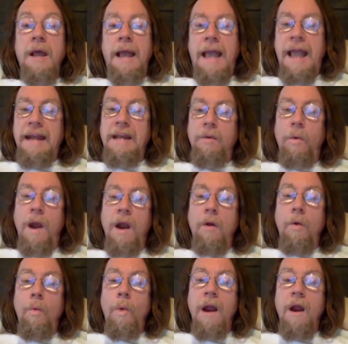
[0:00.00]
Henny, where
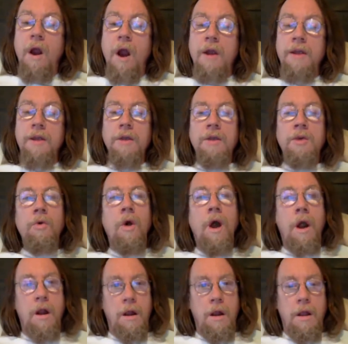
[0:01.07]
are you?
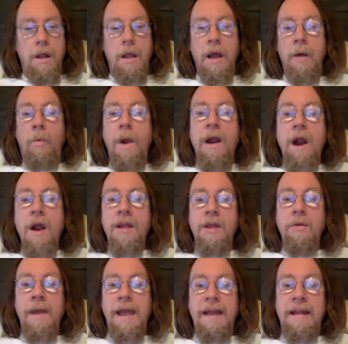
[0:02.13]
Where are
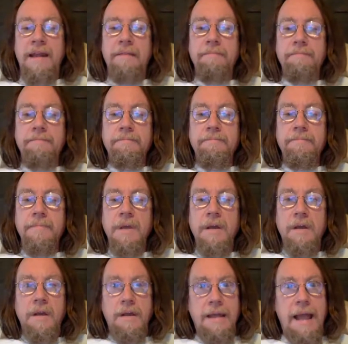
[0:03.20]
you, Henny?
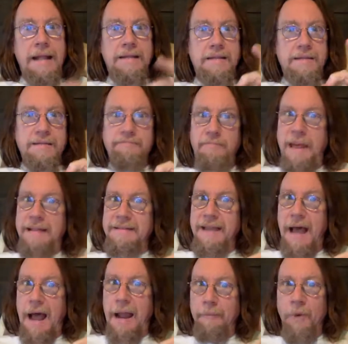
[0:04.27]
Yeah,
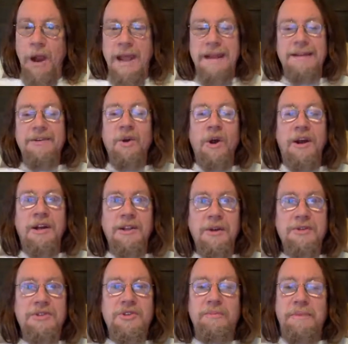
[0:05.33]
bedtime, right? Or
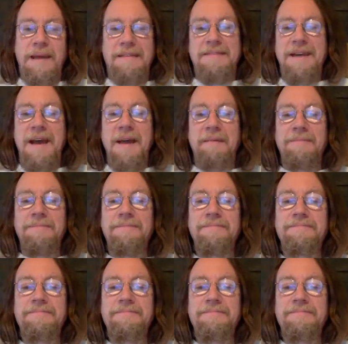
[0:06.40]
close to bedtime.